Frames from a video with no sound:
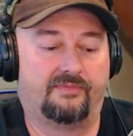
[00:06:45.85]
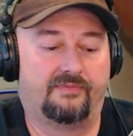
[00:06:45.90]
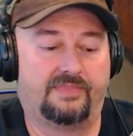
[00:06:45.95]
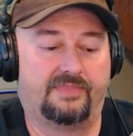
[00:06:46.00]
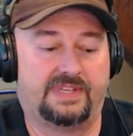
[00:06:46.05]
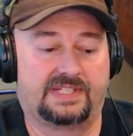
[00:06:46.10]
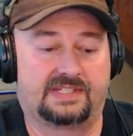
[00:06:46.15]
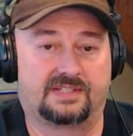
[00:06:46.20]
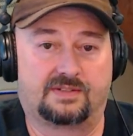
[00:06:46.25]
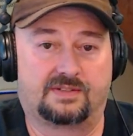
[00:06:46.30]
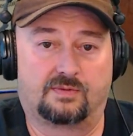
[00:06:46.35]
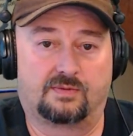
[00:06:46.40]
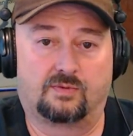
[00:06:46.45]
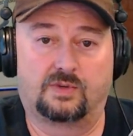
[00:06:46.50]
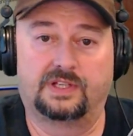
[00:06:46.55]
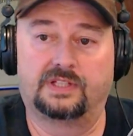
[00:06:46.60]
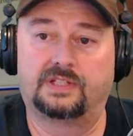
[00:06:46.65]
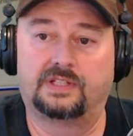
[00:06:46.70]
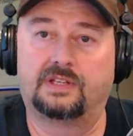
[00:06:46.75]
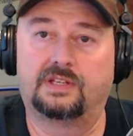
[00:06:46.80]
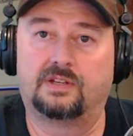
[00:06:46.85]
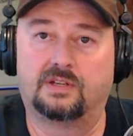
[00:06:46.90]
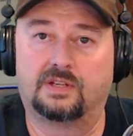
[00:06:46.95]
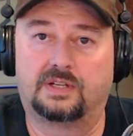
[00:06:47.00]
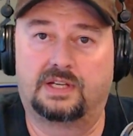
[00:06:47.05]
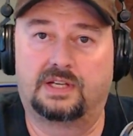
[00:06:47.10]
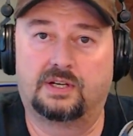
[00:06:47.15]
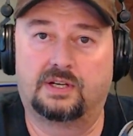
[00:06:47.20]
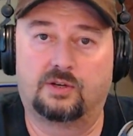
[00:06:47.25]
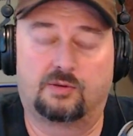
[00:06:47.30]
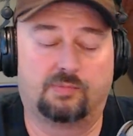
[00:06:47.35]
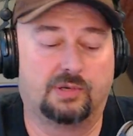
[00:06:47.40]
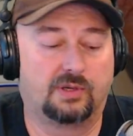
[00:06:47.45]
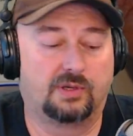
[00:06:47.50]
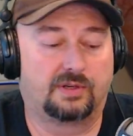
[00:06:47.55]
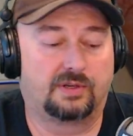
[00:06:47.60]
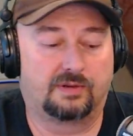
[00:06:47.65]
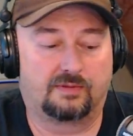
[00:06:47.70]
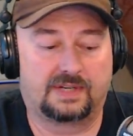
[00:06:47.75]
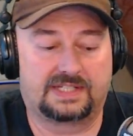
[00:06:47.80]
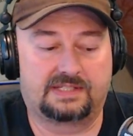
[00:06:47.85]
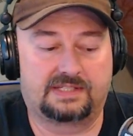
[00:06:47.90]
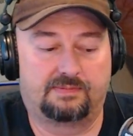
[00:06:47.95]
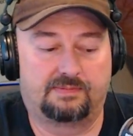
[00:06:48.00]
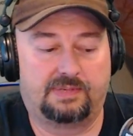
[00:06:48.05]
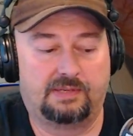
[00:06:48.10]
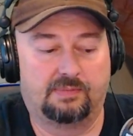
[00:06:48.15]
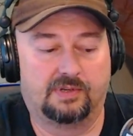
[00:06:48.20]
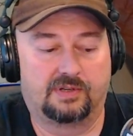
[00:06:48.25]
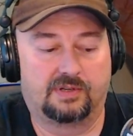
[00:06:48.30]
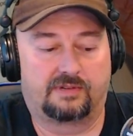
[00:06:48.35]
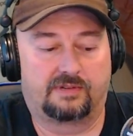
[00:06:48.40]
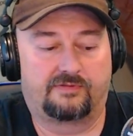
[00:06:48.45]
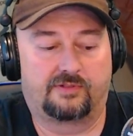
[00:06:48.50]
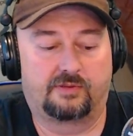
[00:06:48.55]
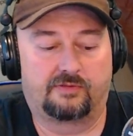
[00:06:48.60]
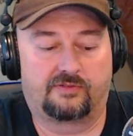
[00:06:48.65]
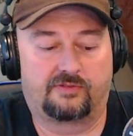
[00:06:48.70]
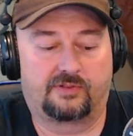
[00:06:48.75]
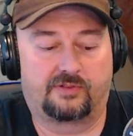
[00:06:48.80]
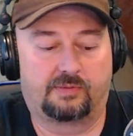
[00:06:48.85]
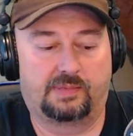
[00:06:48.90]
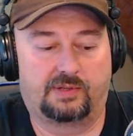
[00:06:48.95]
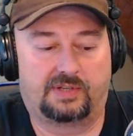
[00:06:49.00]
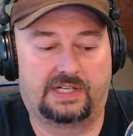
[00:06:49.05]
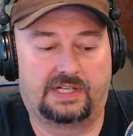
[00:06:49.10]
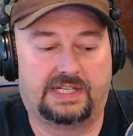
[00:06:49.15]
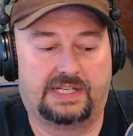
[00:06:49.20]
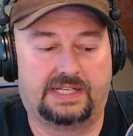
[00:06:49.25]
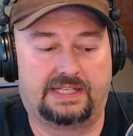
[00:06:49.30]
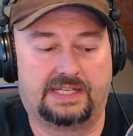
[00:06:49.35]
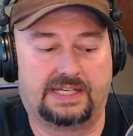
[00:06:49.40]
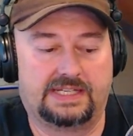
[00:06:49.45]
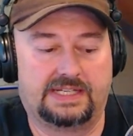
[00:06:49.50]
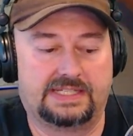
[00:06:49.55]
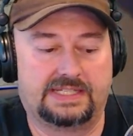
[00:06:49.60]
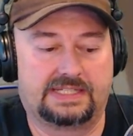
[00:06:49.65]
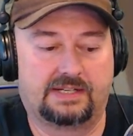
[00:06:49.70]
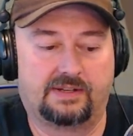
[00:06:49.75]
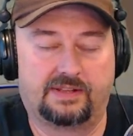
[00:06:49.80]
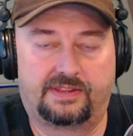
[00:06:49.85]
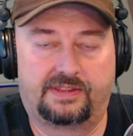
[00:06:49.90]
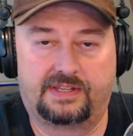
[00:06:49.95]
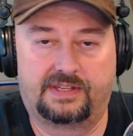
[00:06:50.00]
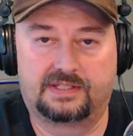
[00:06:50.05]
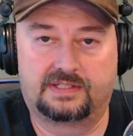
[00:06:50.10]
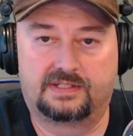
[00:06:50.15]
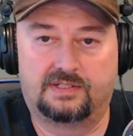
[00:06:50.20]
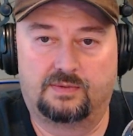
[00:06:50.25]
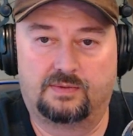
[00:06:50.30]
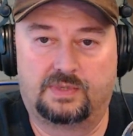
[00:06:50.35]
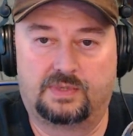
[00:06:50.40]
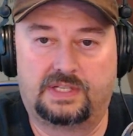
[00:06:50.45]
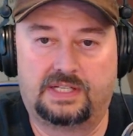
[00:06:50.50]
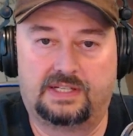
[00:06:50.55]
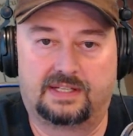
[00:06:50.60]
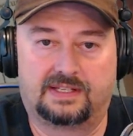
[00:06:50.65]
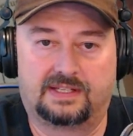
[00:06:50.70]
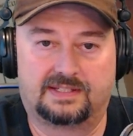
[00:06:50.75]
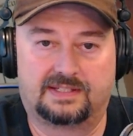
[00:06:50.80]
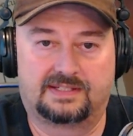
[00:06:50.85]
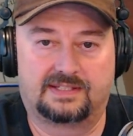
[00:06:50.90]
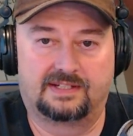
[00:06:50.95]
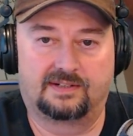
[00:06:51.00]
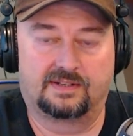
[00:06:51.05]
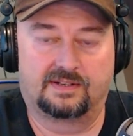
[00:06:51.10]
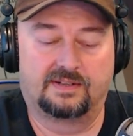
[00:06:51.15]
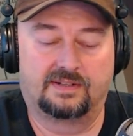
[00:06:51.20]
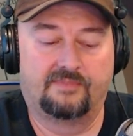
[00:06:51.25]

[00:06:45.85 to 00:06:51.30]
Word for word: this is a really good cookbook or recipe book for, for building antennas and all the things that you would need to consider.